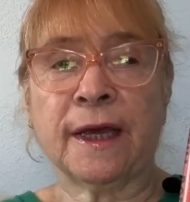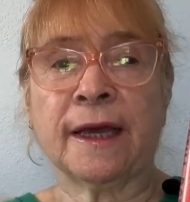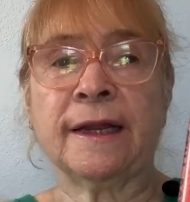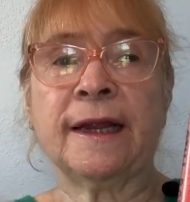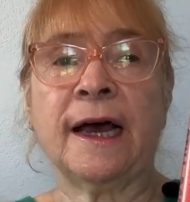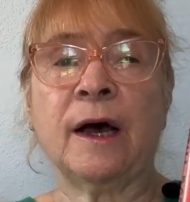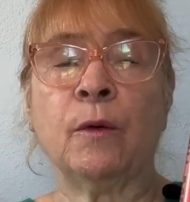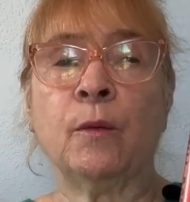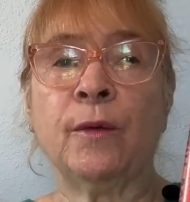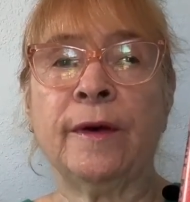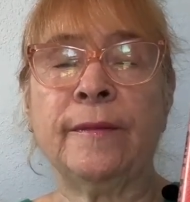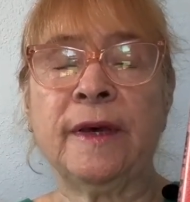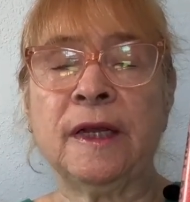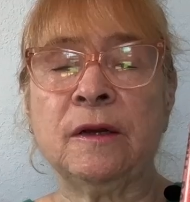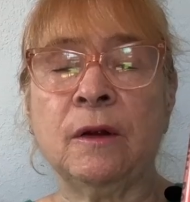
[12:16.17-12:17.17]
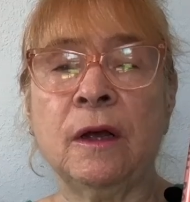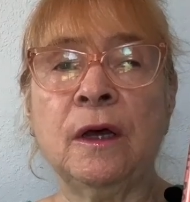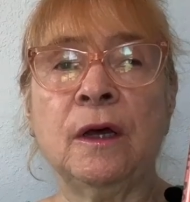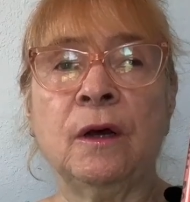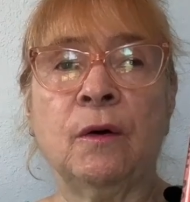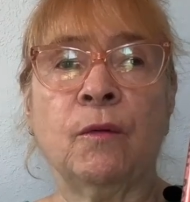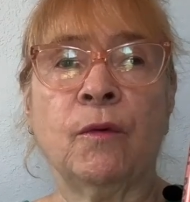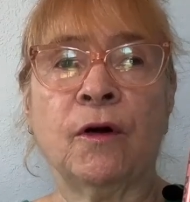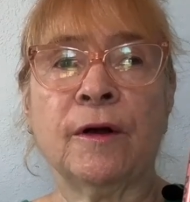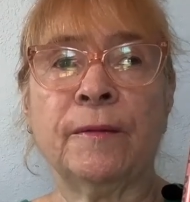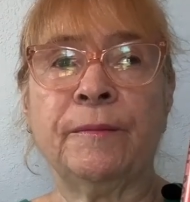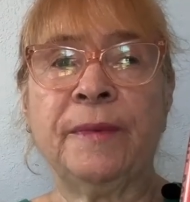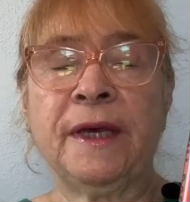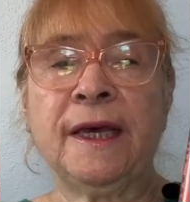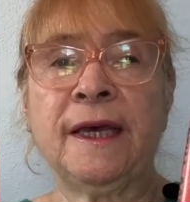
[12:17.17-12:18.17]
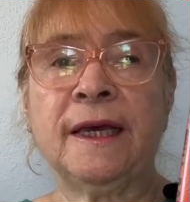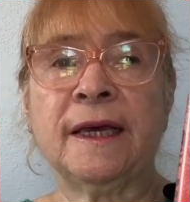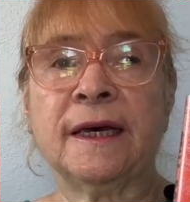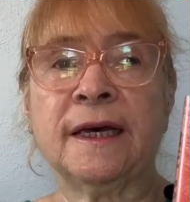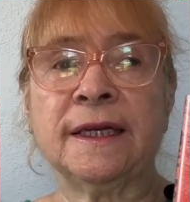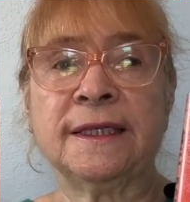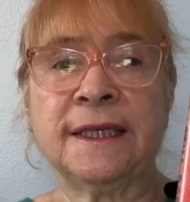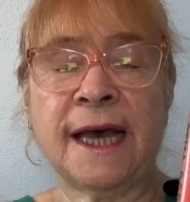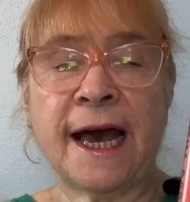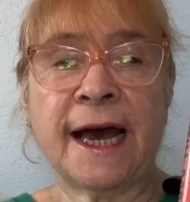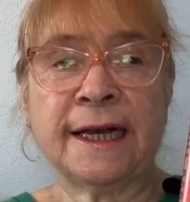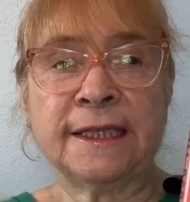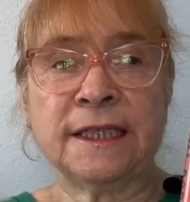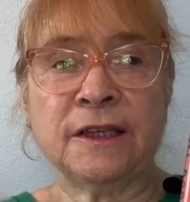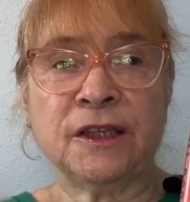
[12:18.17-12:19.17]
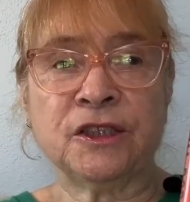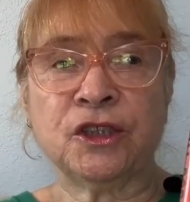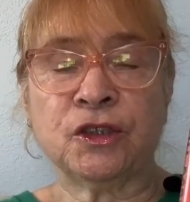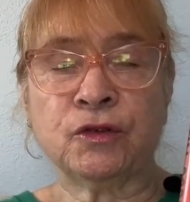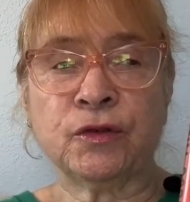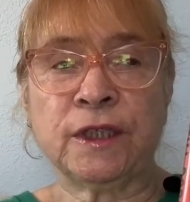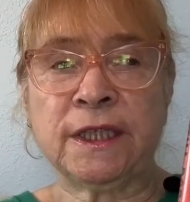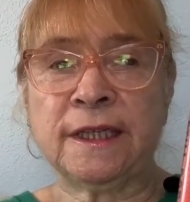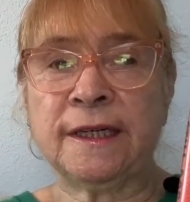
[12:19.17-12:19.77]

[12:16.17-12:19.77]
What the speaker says: and how women were being attacked in the street,